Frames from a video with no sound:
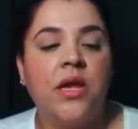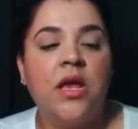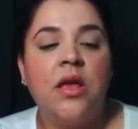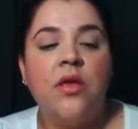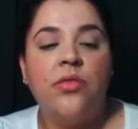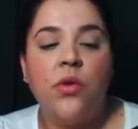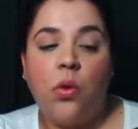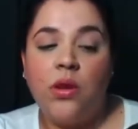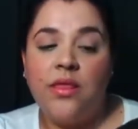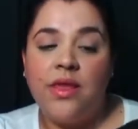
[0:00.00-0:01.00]
The only
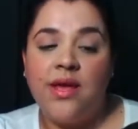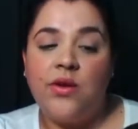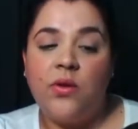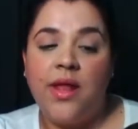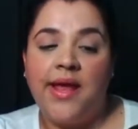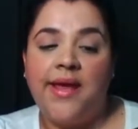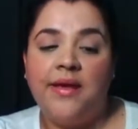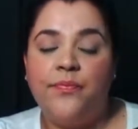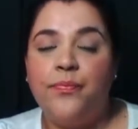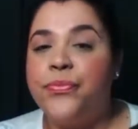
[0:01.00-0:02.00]
thing I don't like,
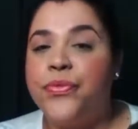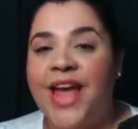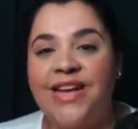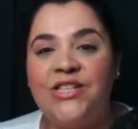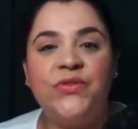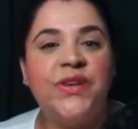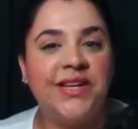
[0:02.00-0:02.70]
I do and I